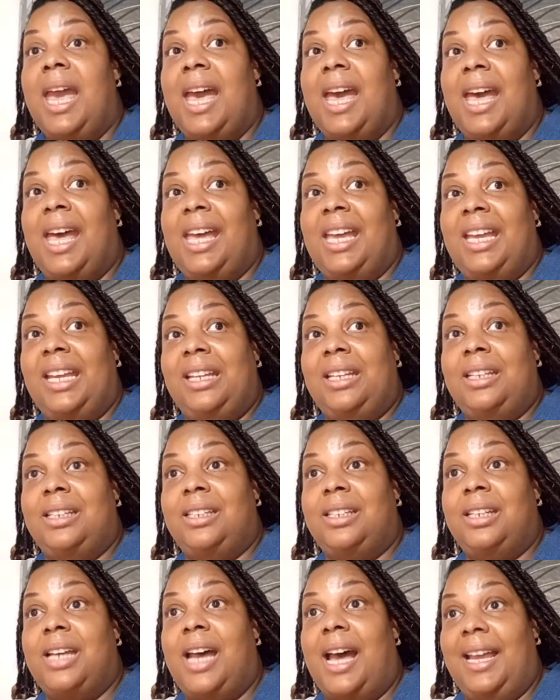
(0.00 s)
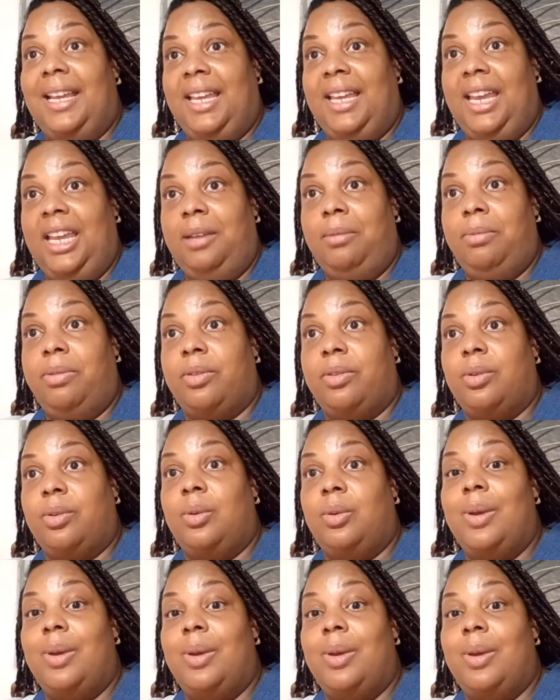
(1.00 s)
And I came
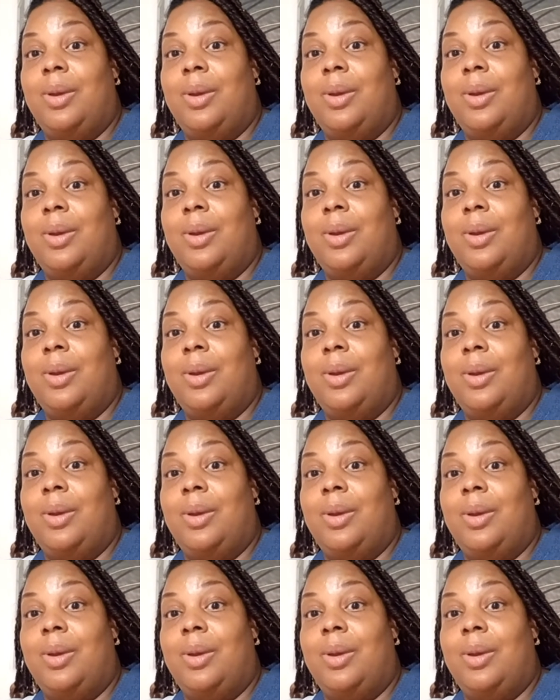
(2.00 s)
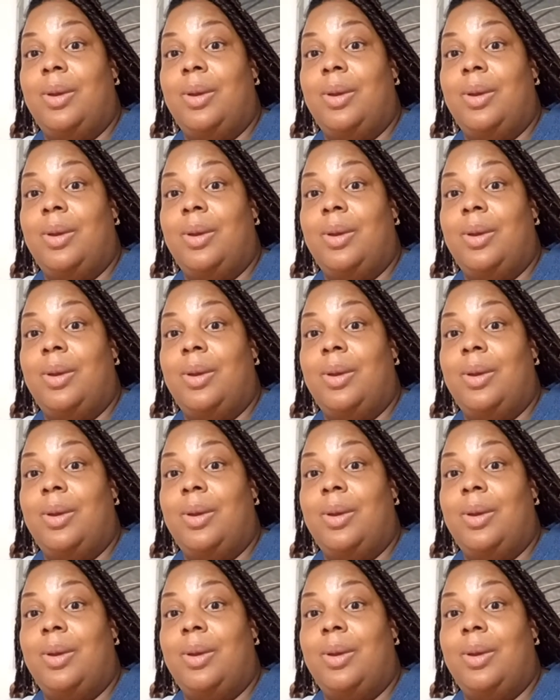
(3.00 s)
through and I did what I said I was going to
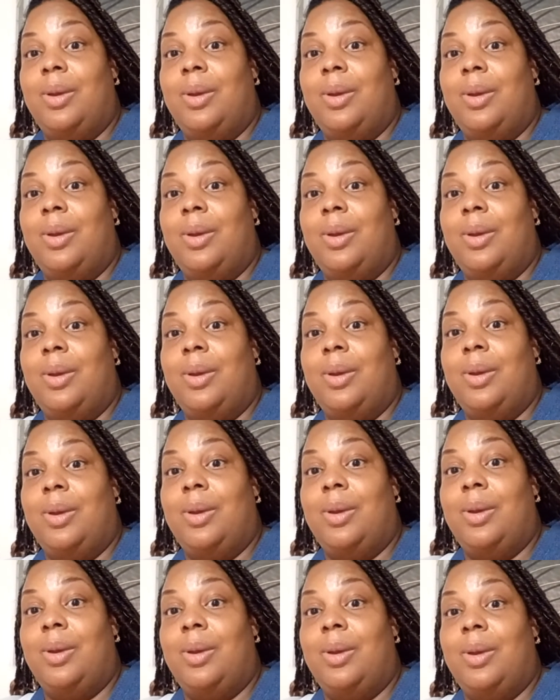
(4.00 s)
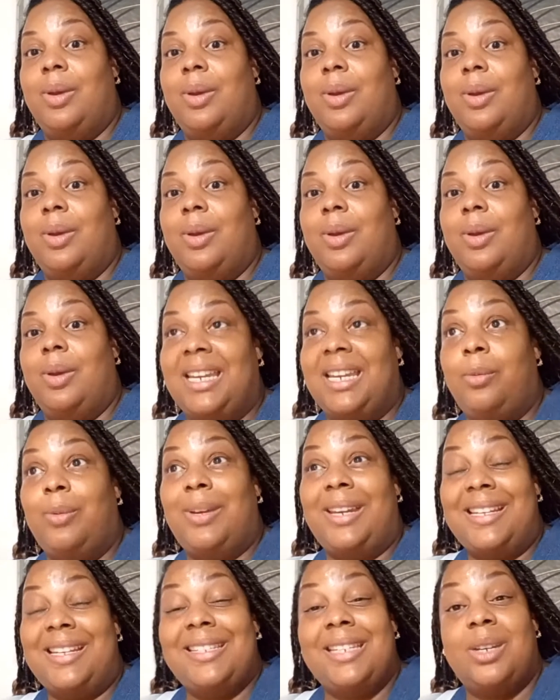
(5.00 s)
do. And I'm doing what I said I
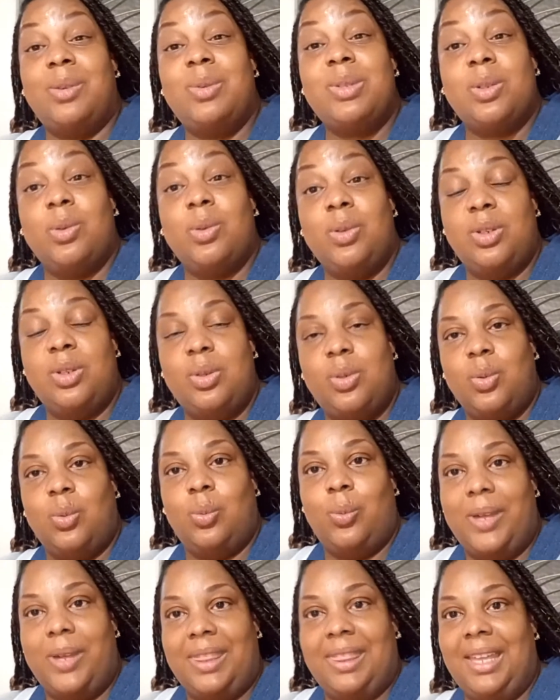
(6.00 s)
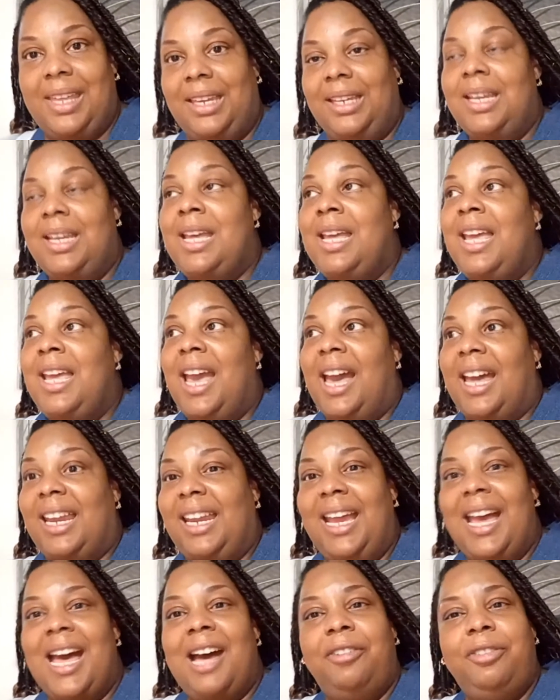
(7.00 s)
was going to do with it.
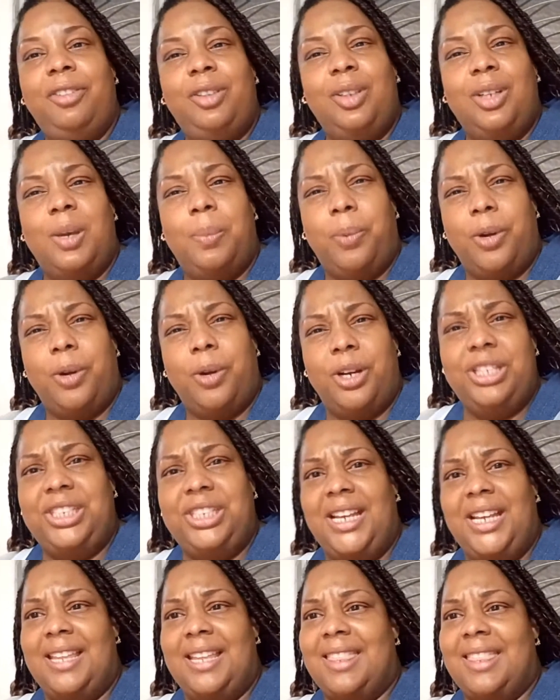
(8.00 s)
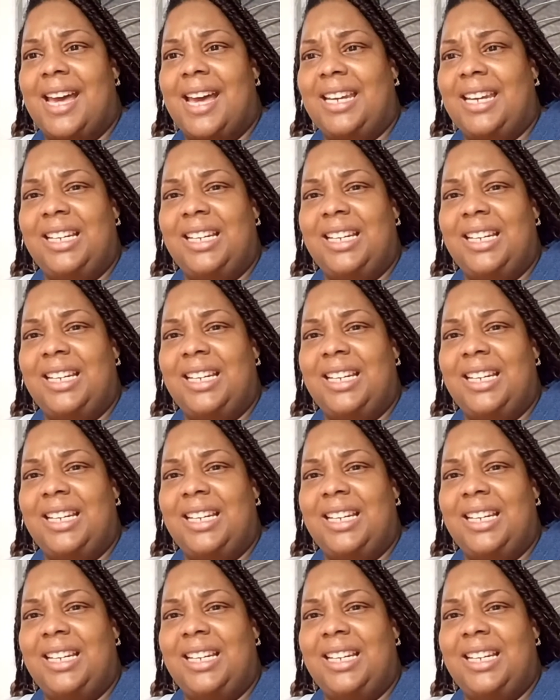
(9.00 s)
And I have to appreciate that.